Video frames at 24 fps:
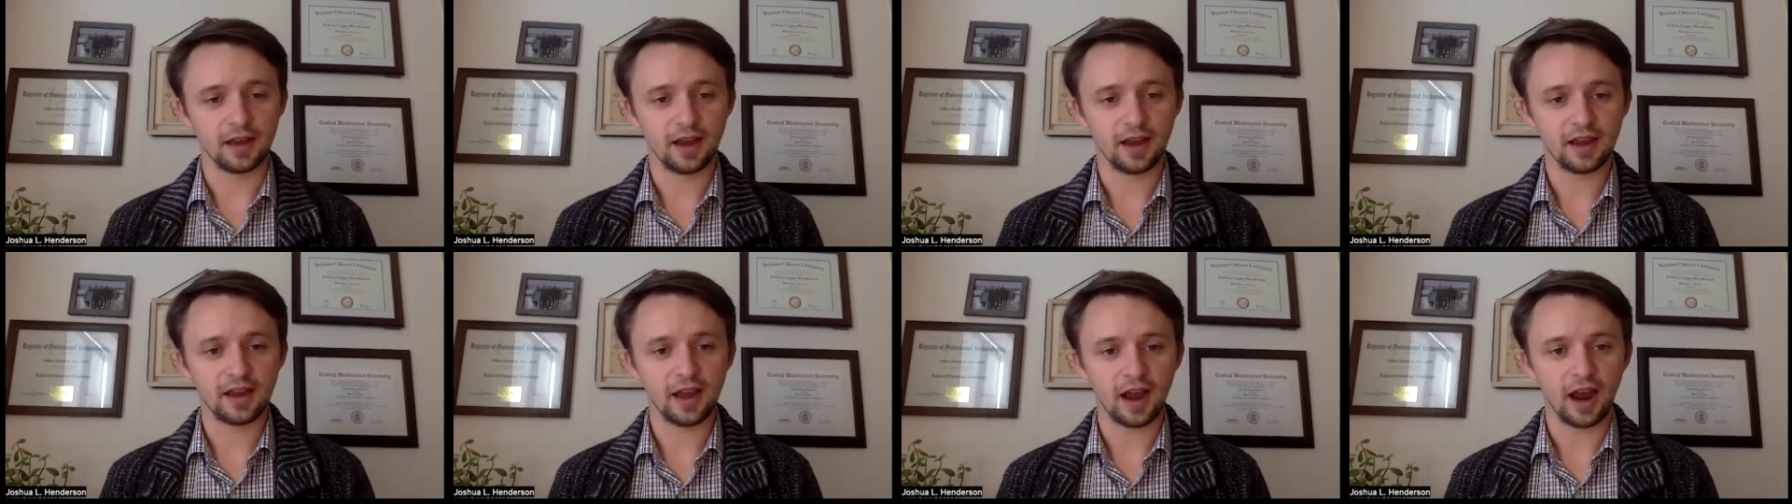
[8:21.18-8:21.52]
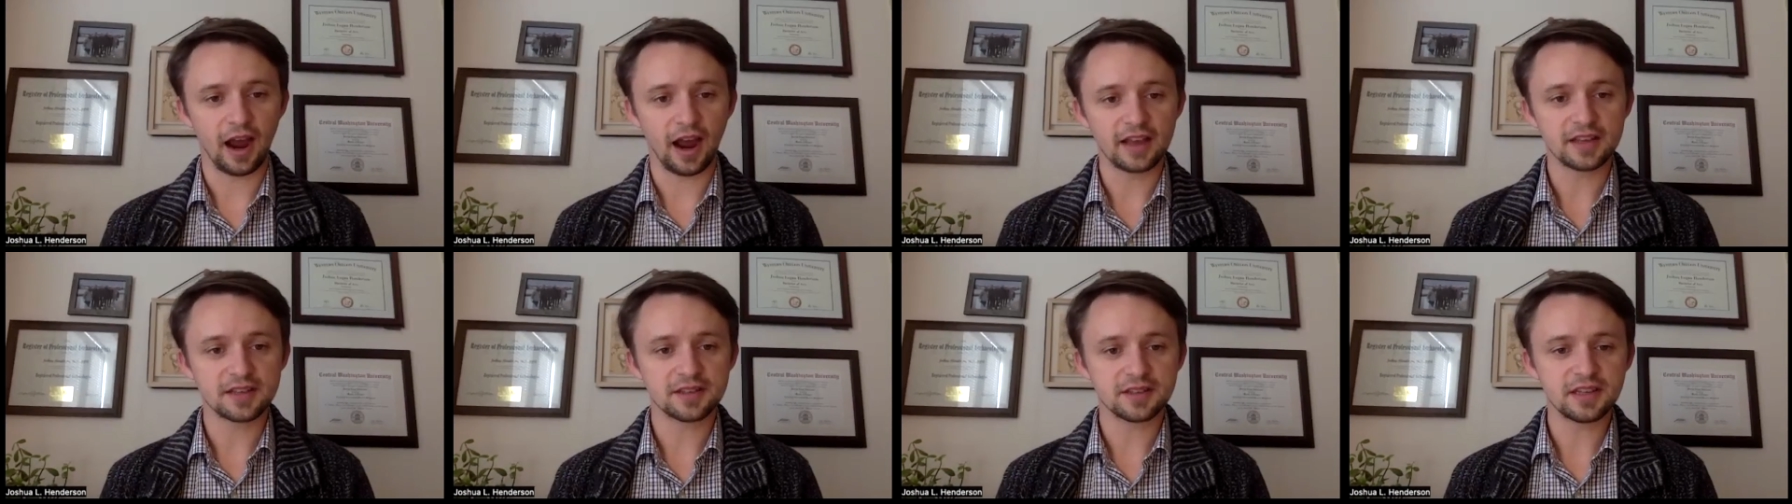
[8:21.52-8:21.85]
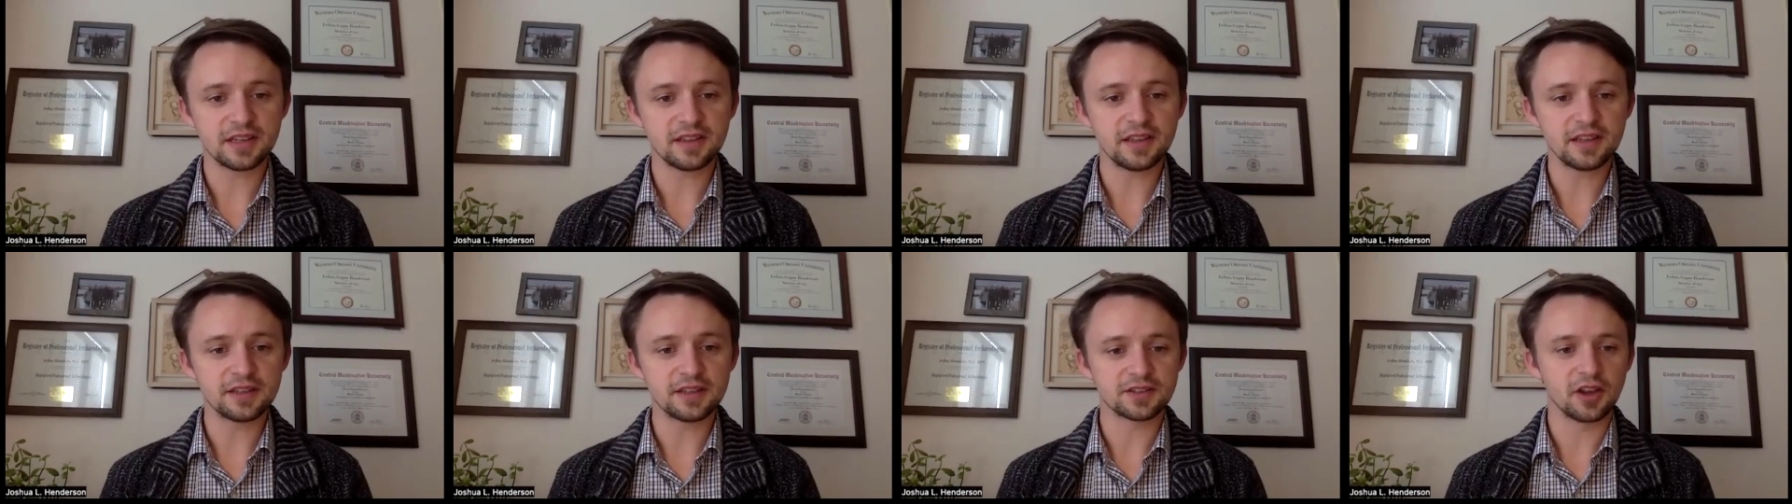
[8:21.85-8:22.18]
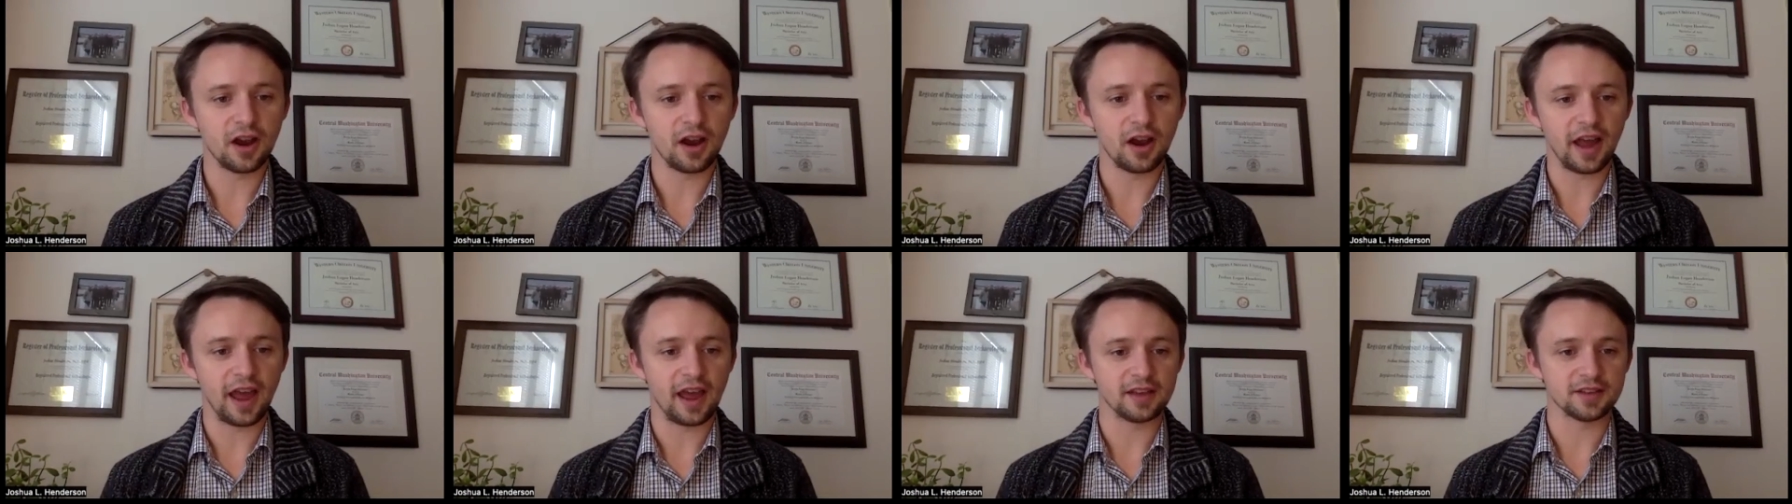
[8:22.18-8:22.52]
i, I see these
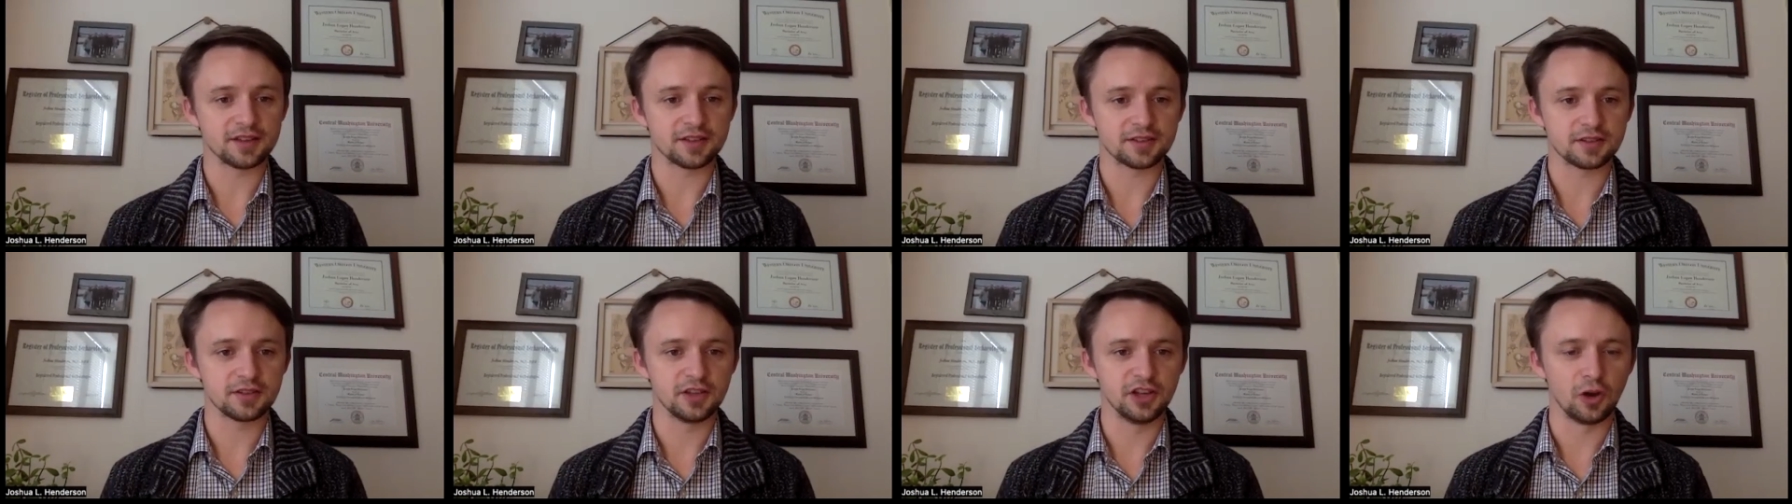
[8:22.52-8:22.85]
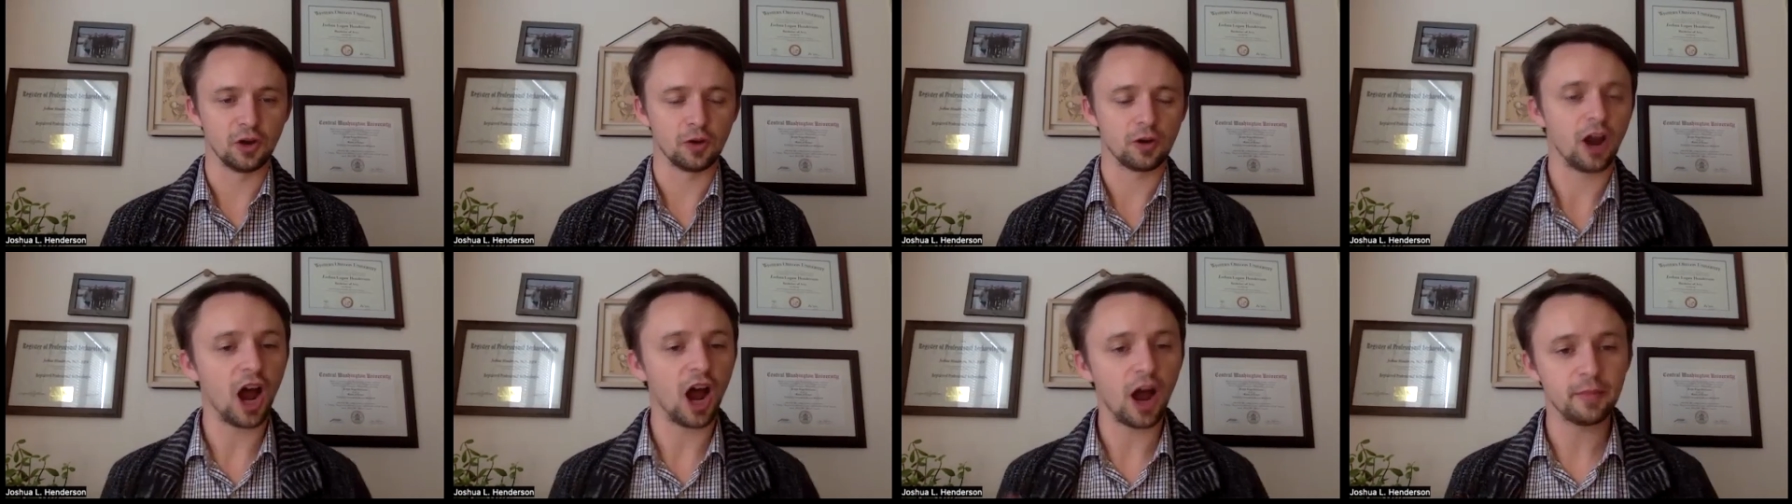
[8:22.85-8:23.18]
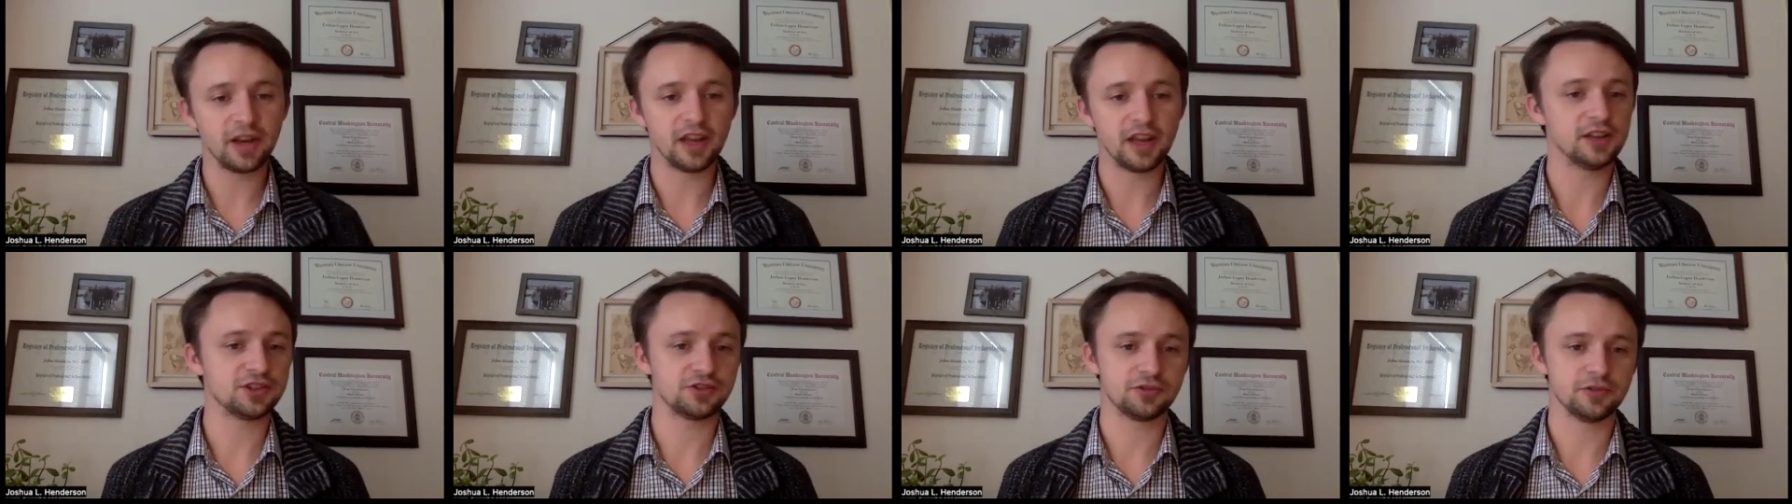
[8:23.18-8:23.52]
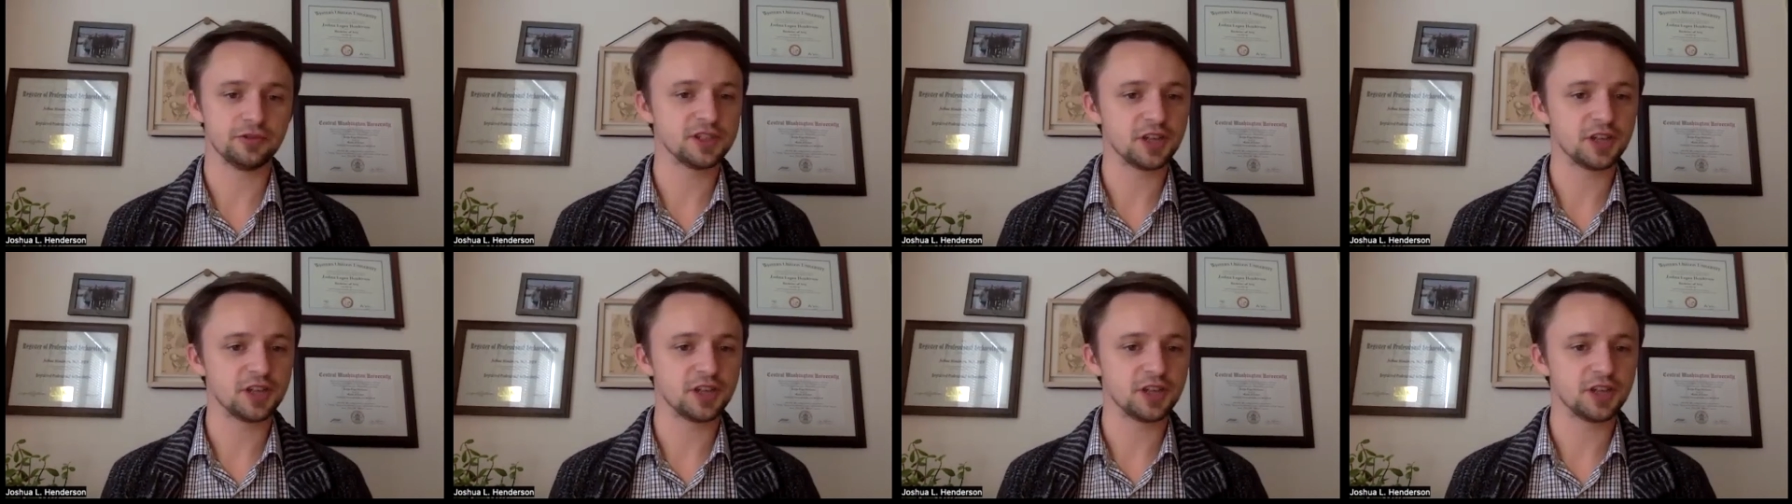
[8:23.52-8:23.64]
not as you know common history